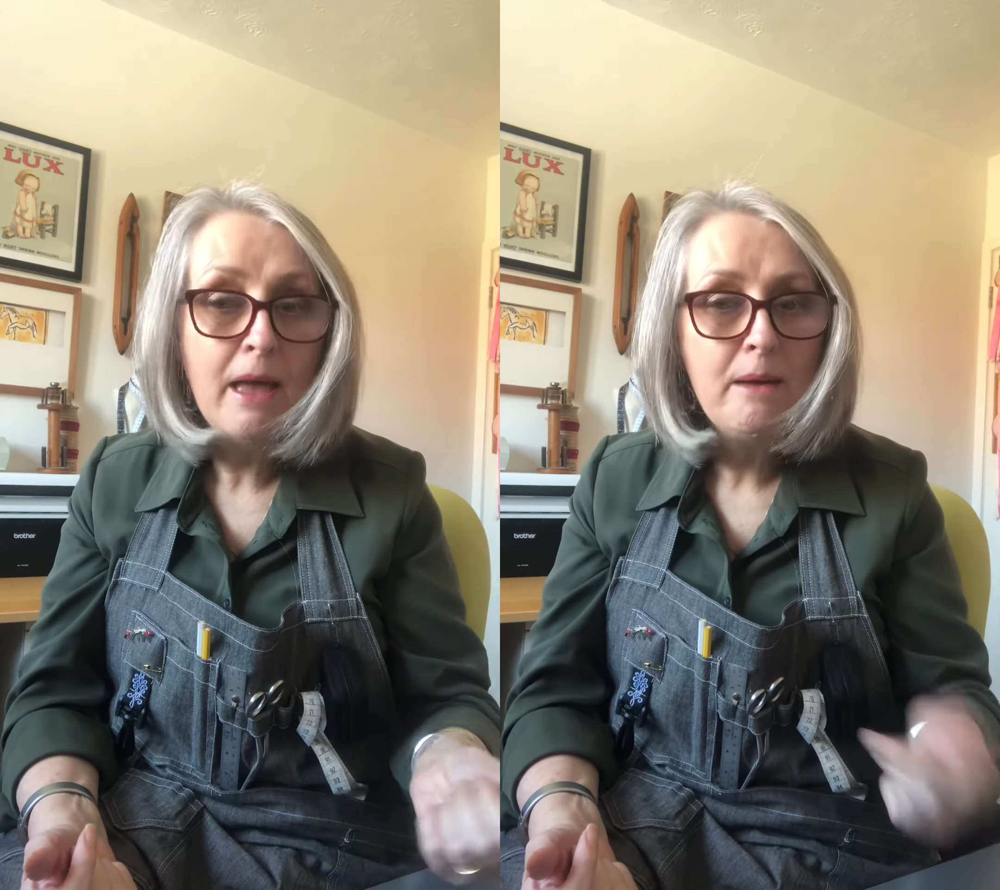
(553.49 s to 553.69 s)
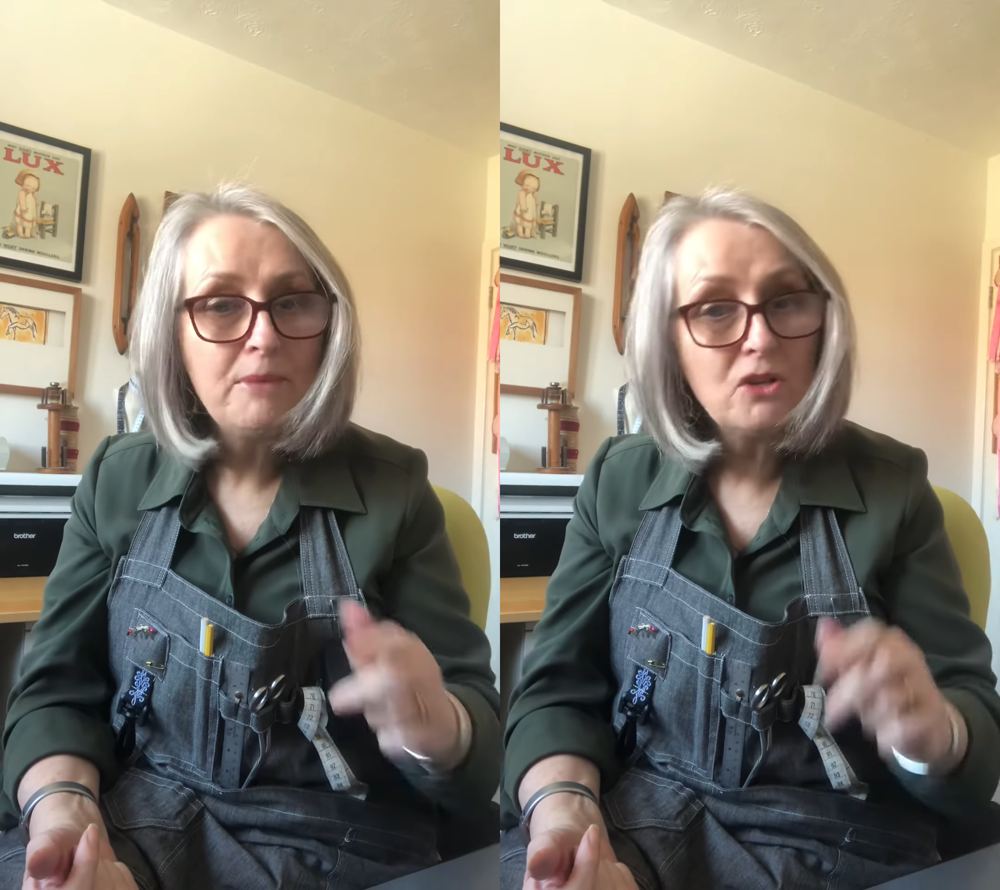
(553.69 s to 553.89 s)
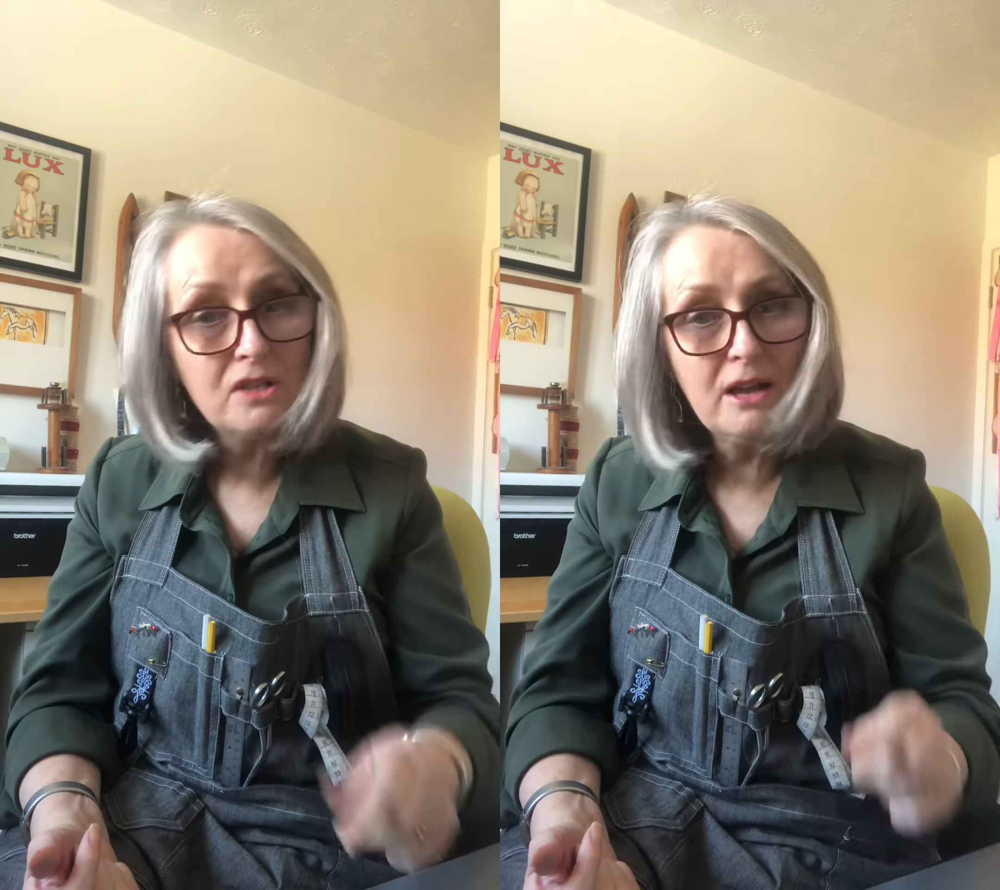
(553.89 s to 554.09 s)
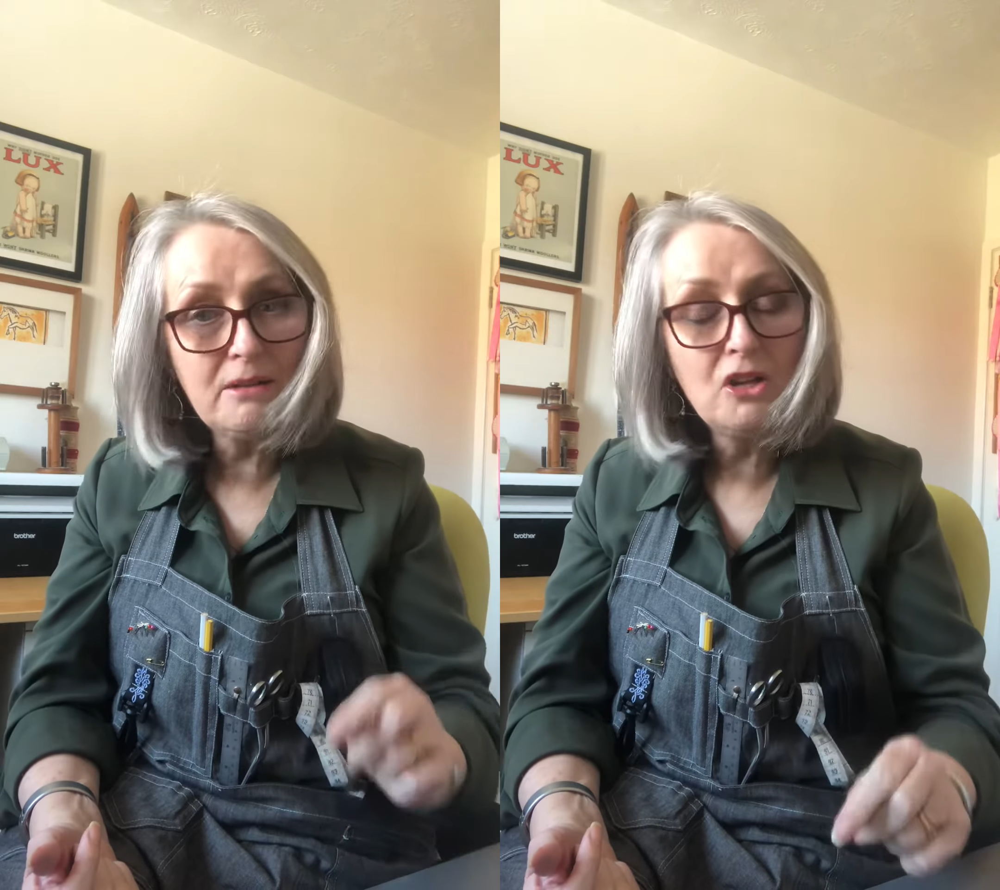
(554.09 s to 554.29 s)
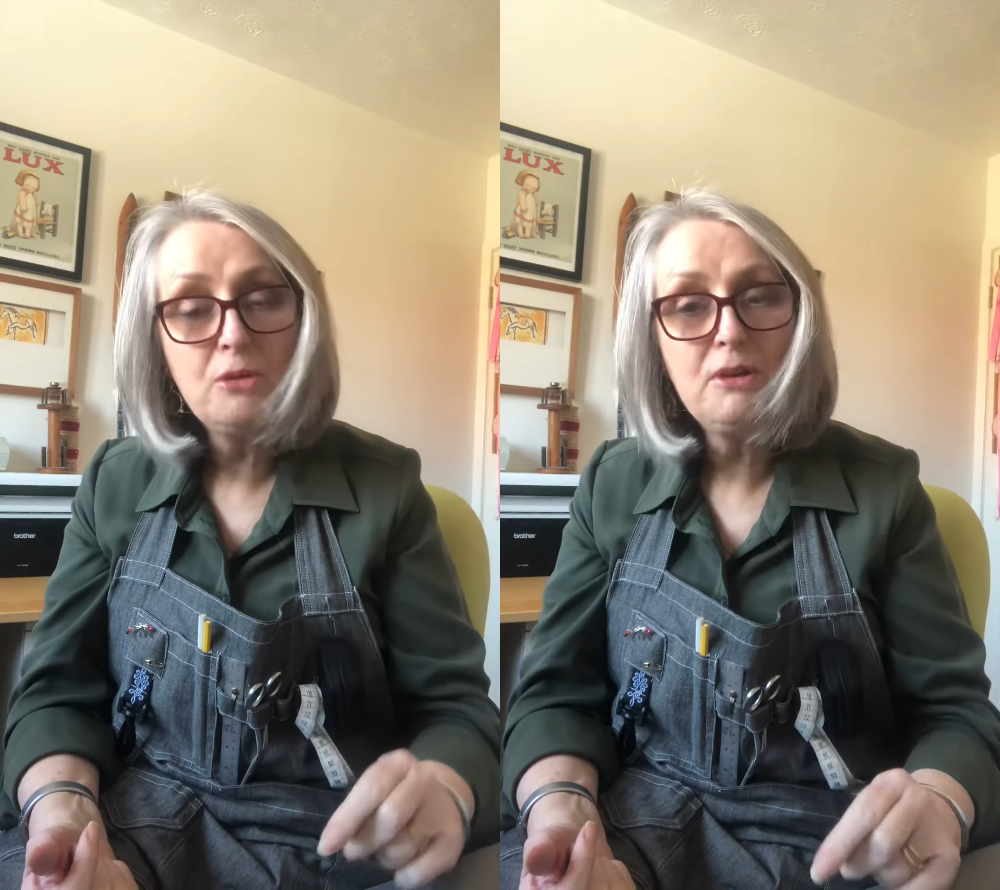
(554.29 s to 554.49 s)
because I'm
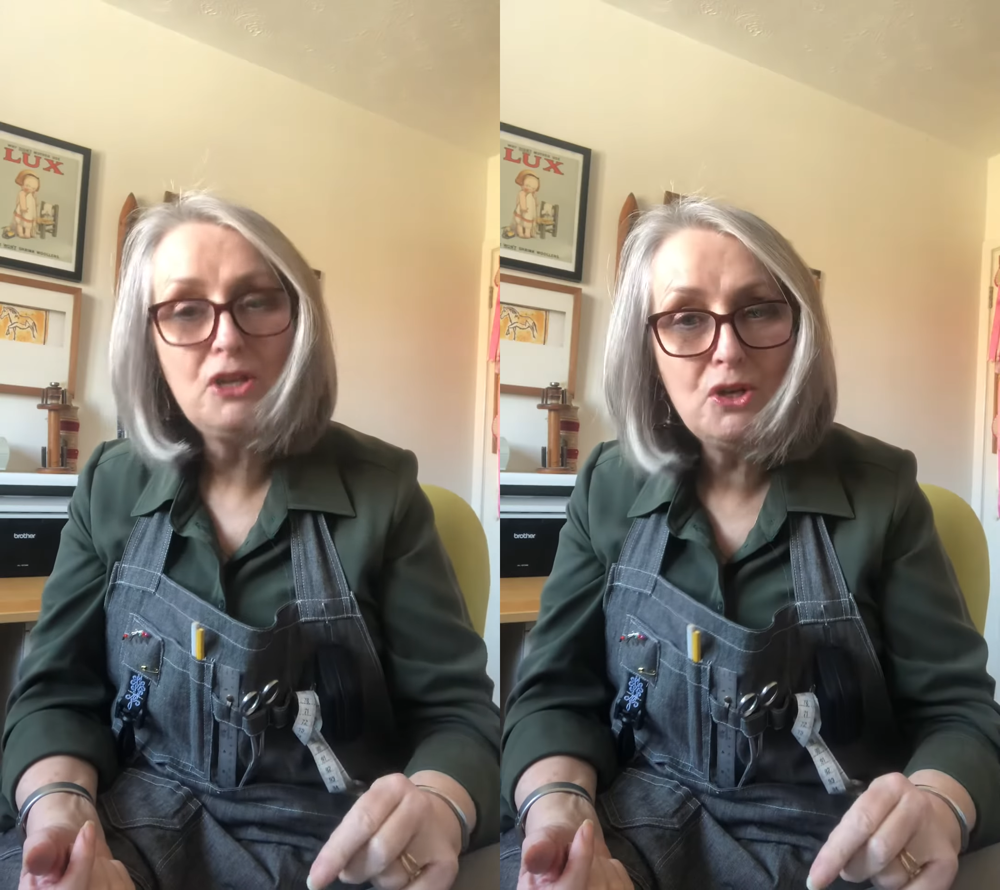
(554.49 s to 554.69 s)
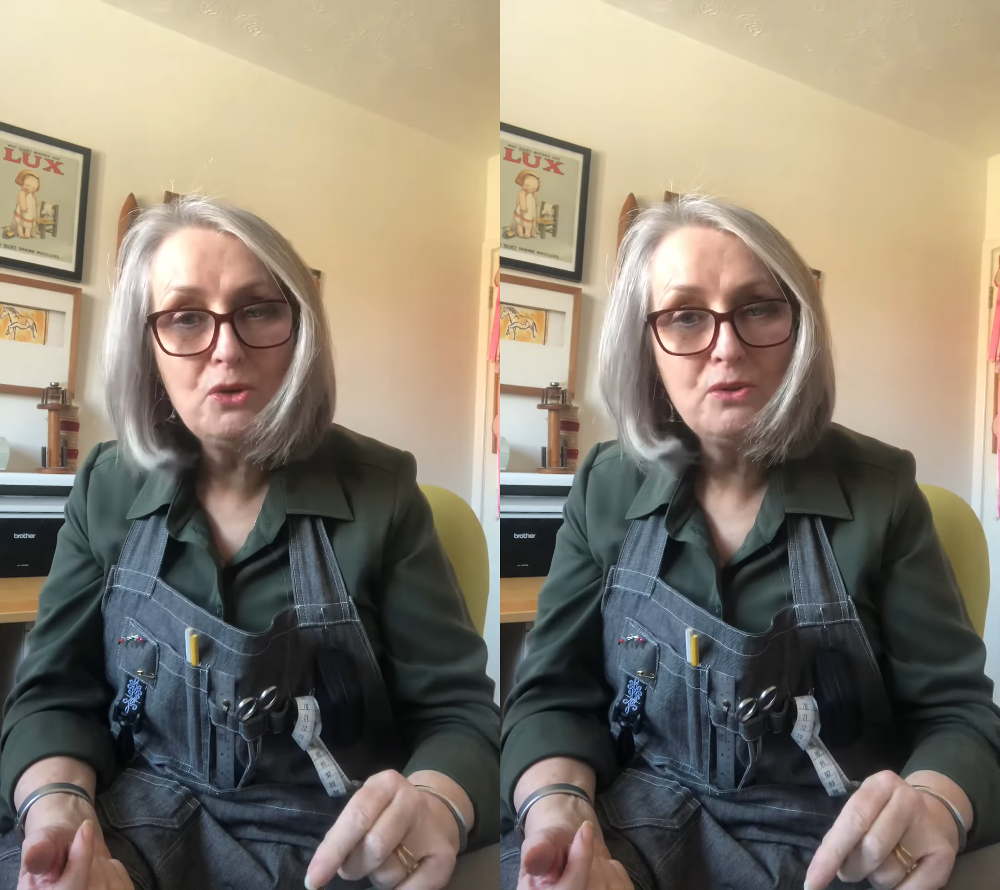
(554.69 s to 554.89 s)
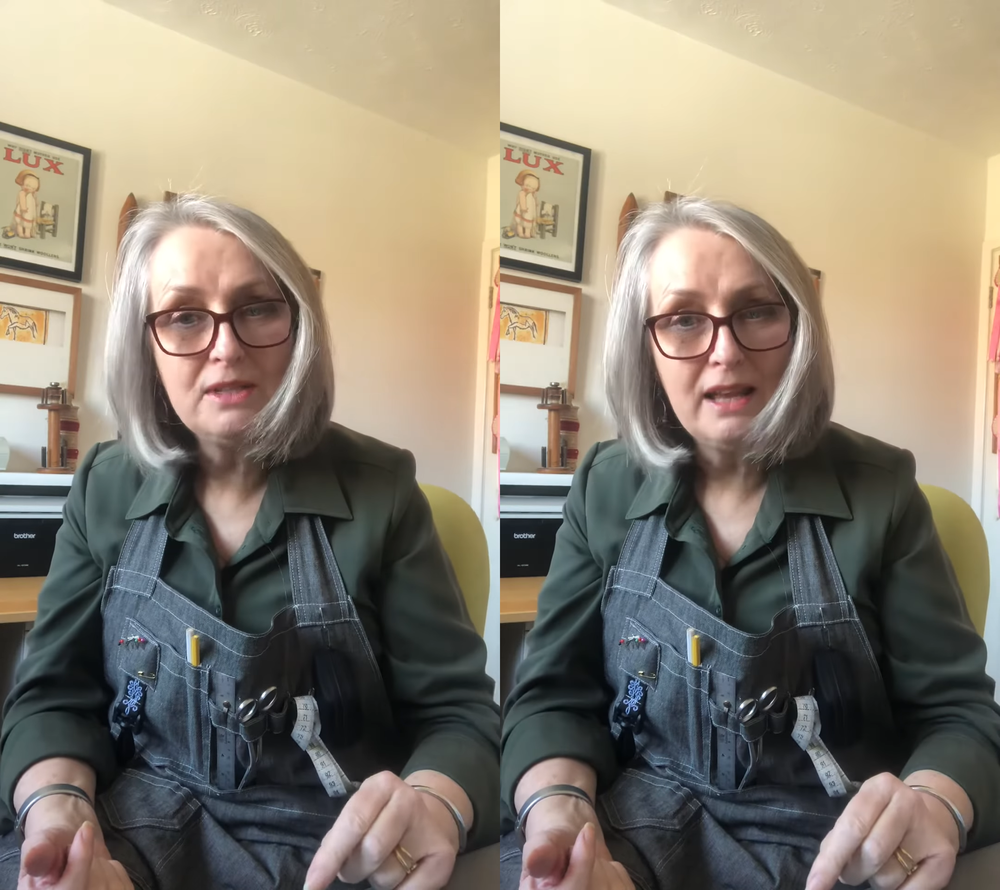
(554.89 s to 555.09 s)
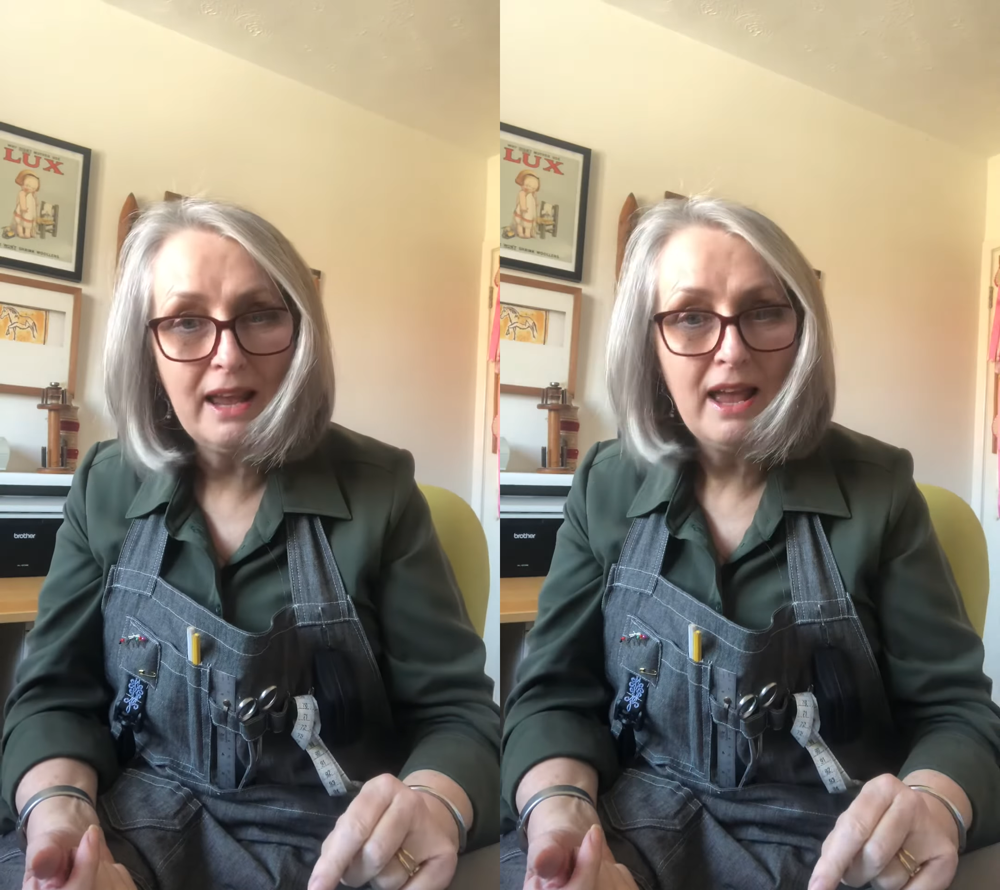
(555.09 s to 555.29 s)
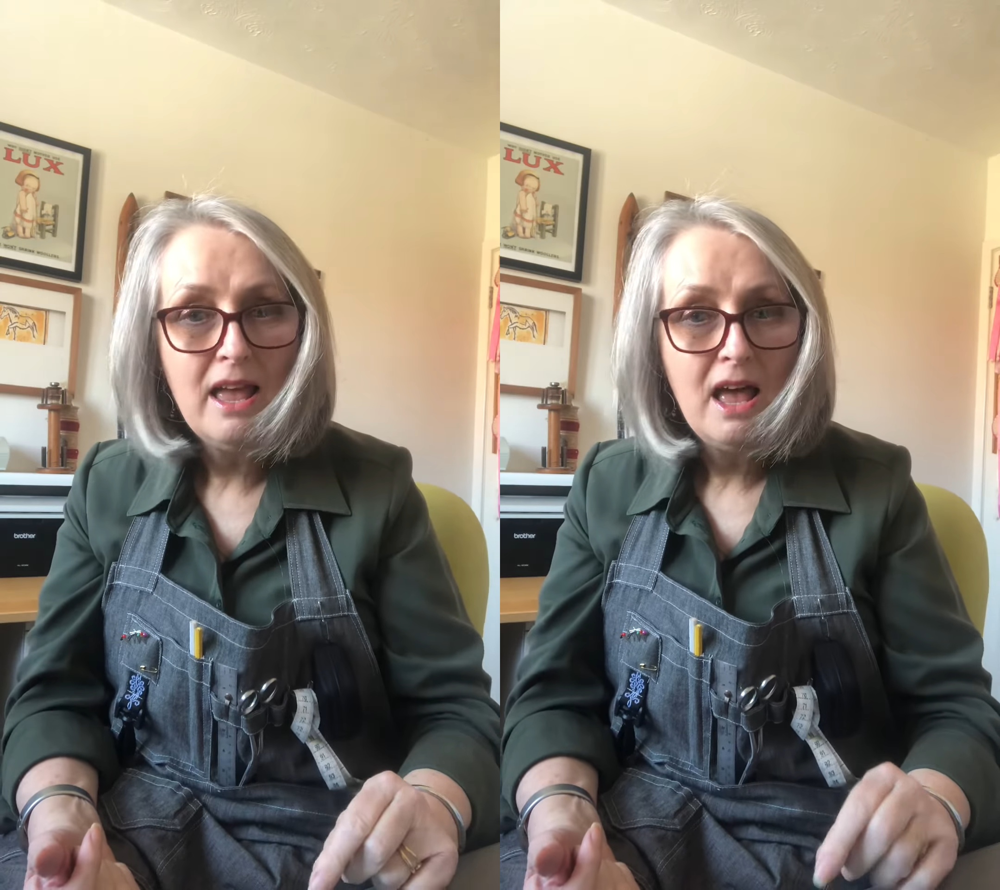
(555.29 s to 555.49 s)
going to be using